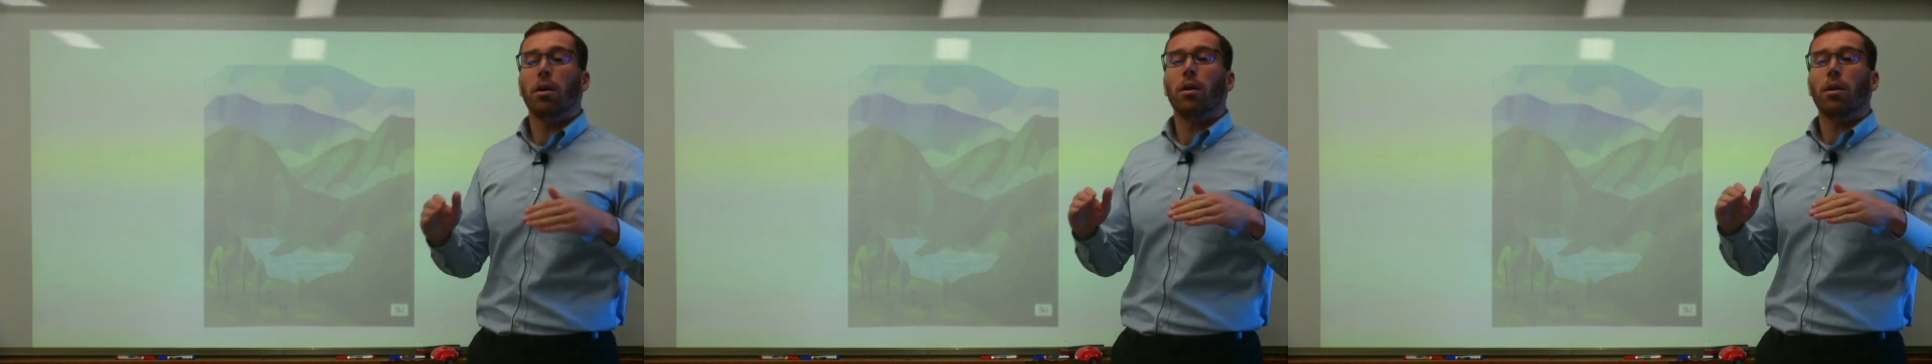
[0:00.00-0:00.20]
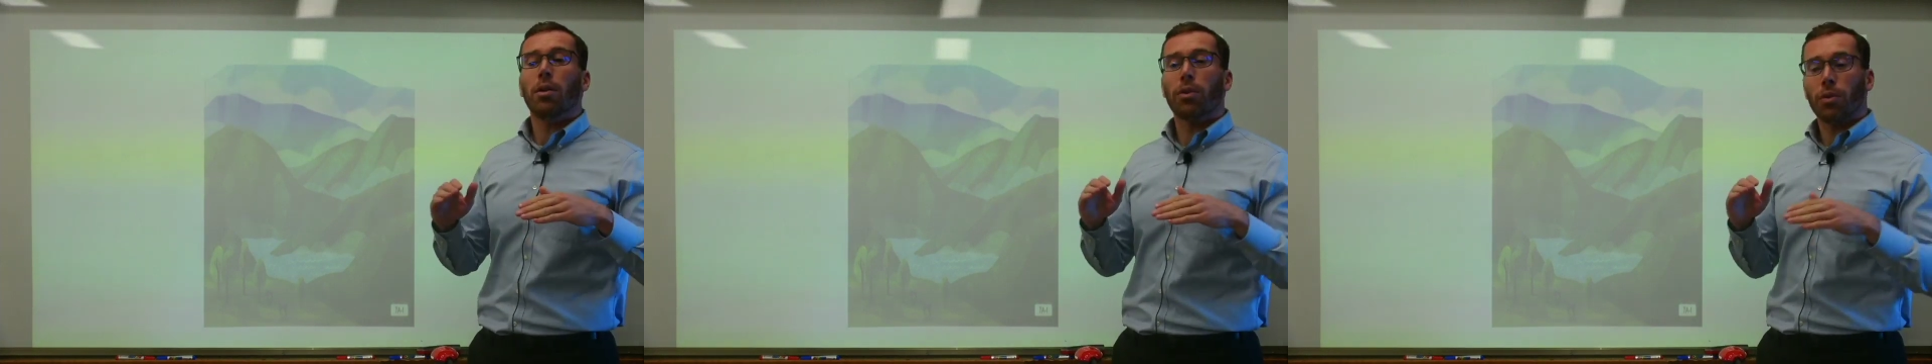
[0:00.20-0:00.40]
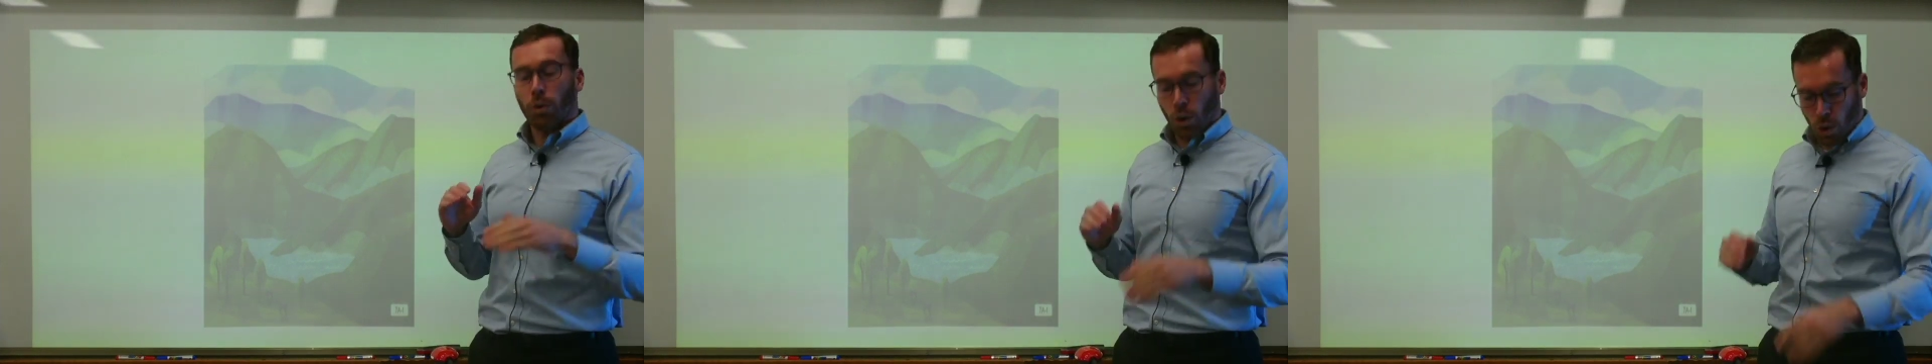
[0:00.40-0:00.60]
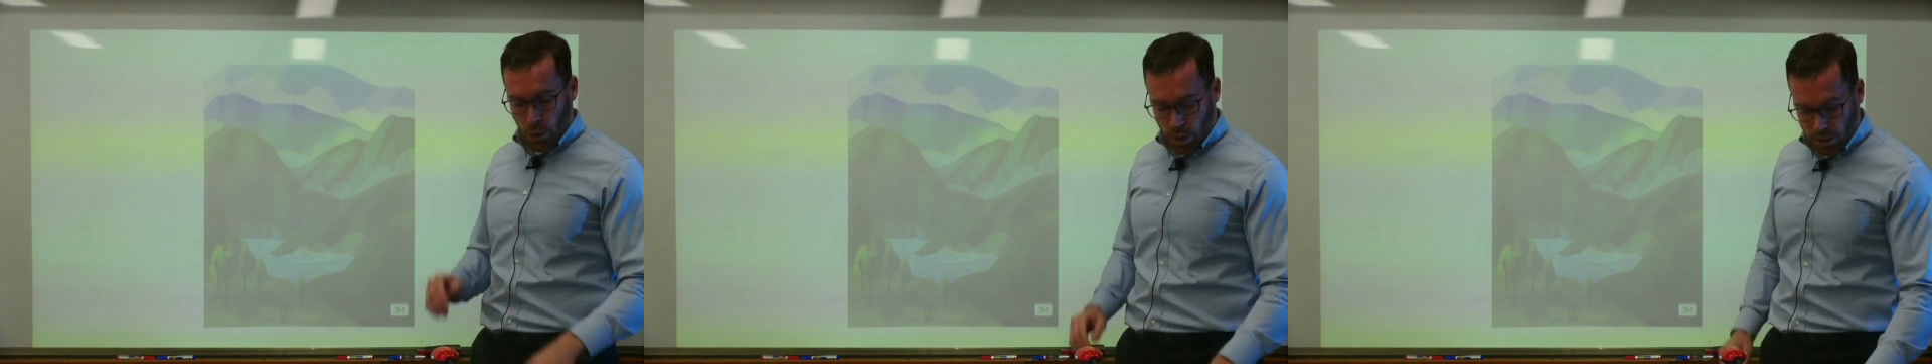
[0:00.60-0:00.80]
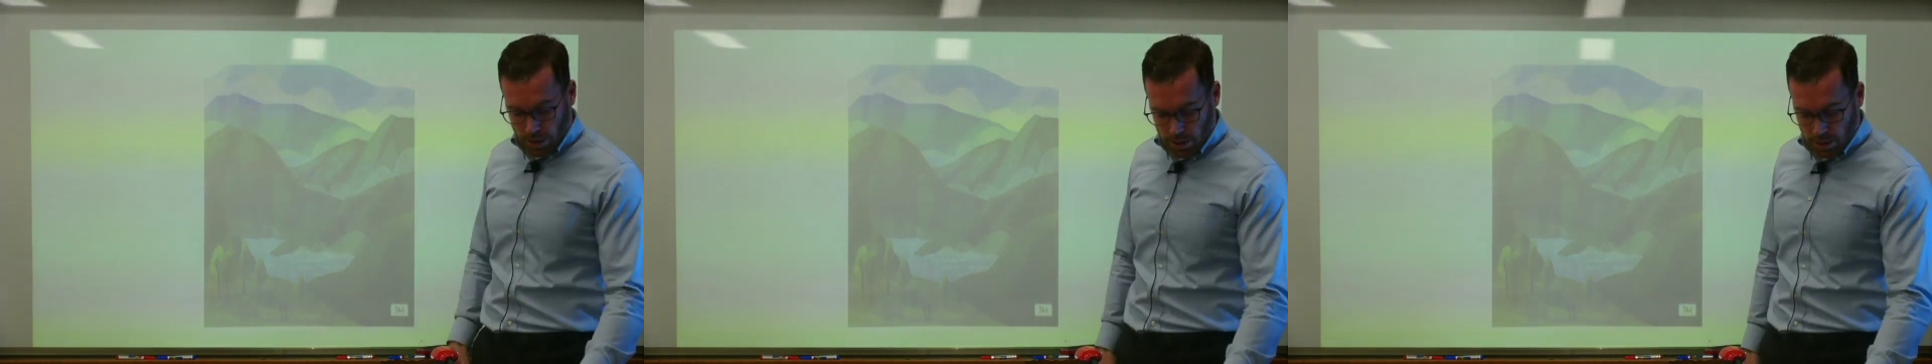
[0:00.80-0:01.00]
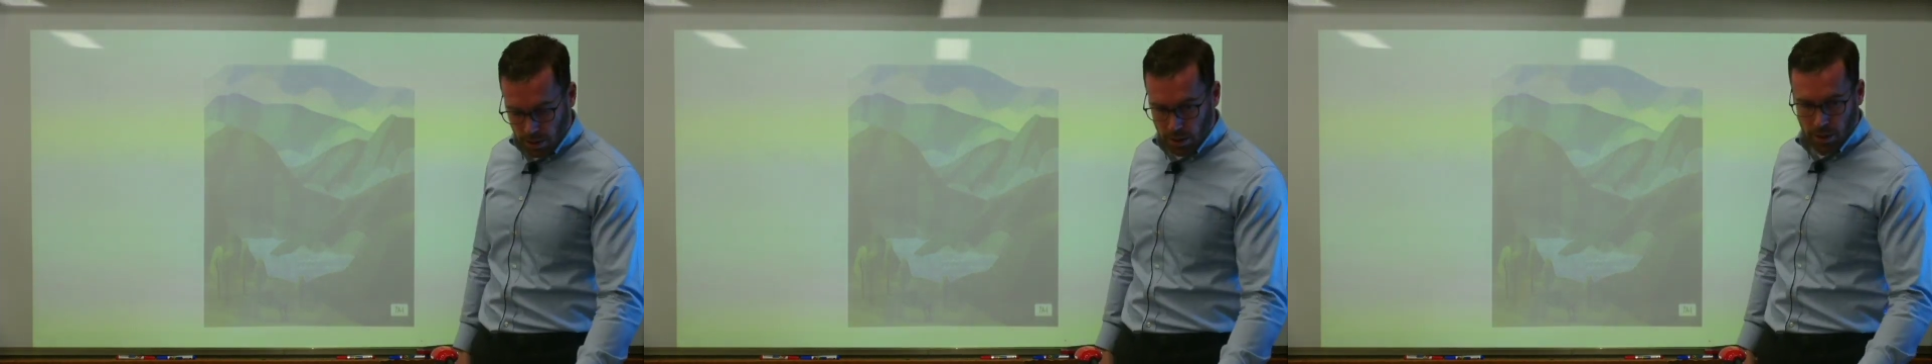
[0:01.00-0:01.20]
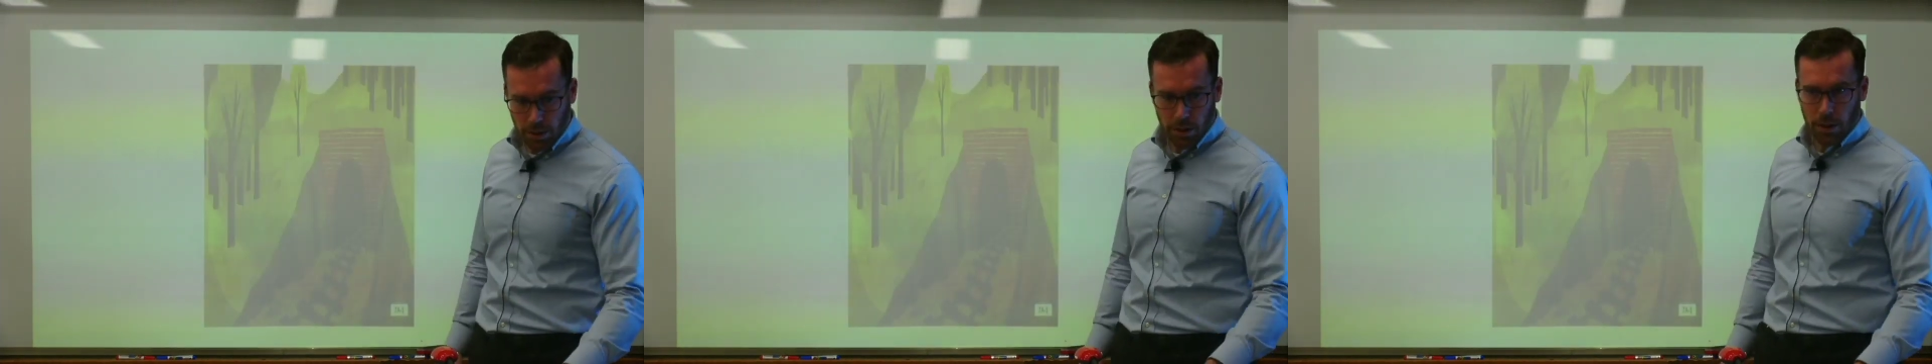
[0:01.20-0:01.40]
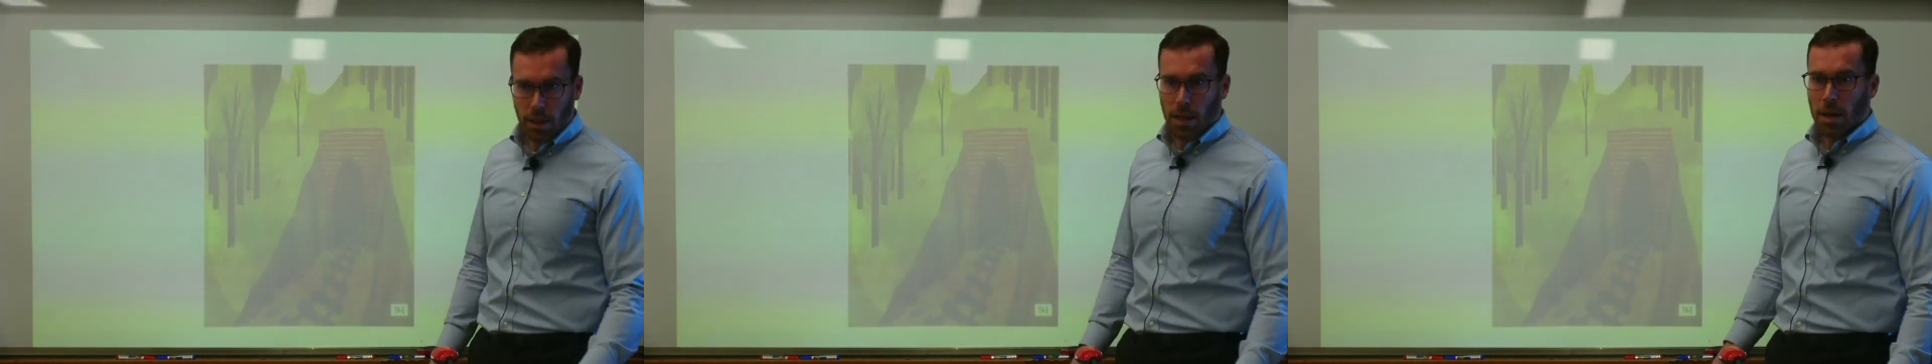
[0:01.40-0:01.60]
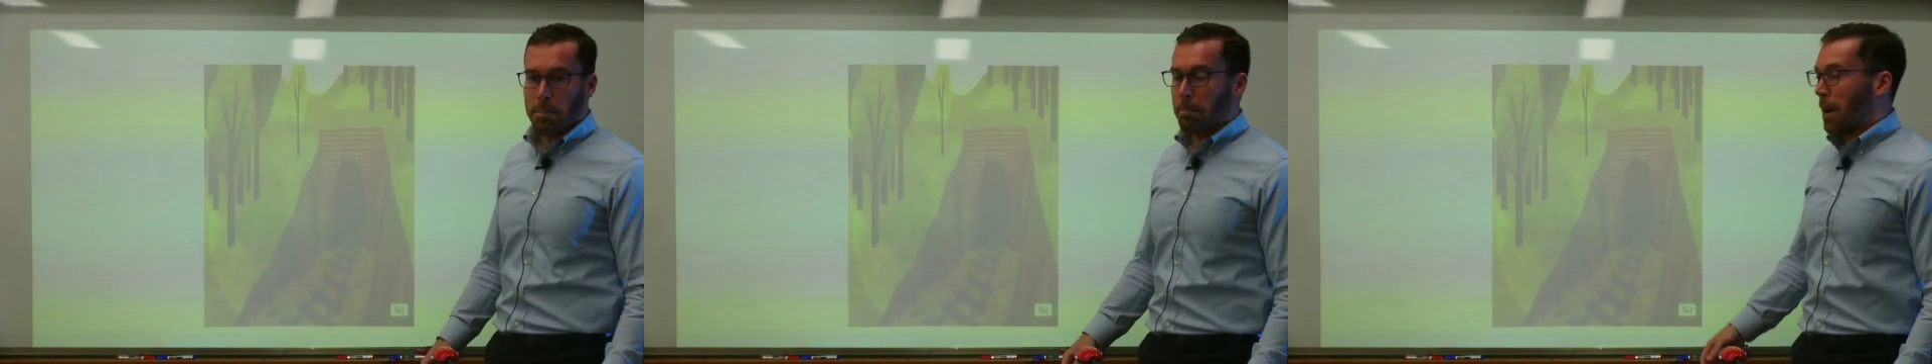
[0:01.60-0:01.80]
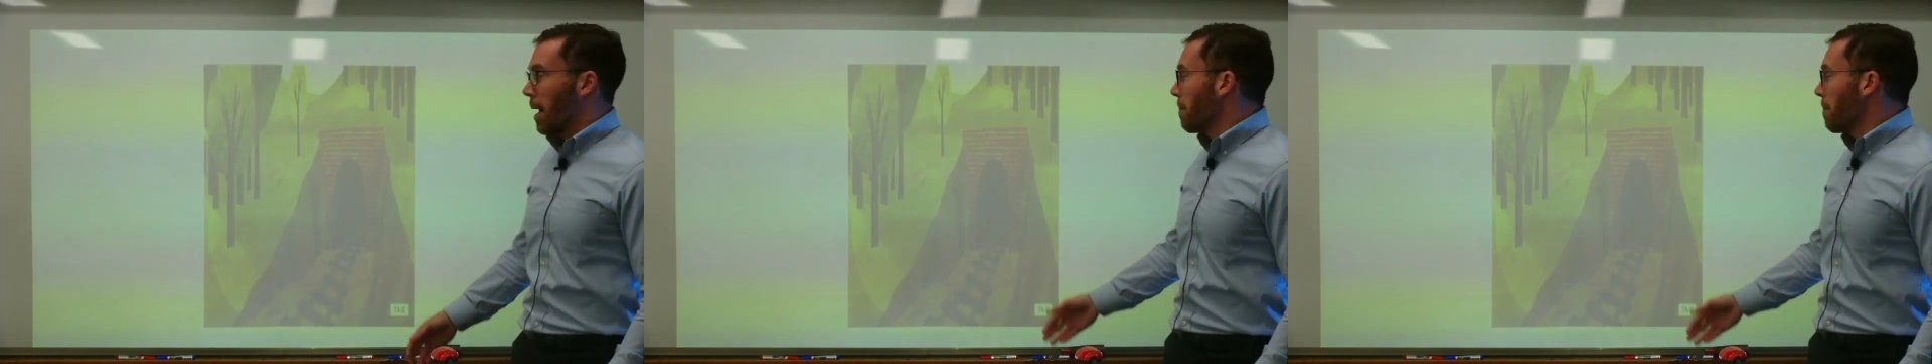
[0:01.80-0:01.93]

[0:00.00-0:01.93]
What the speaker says: through it by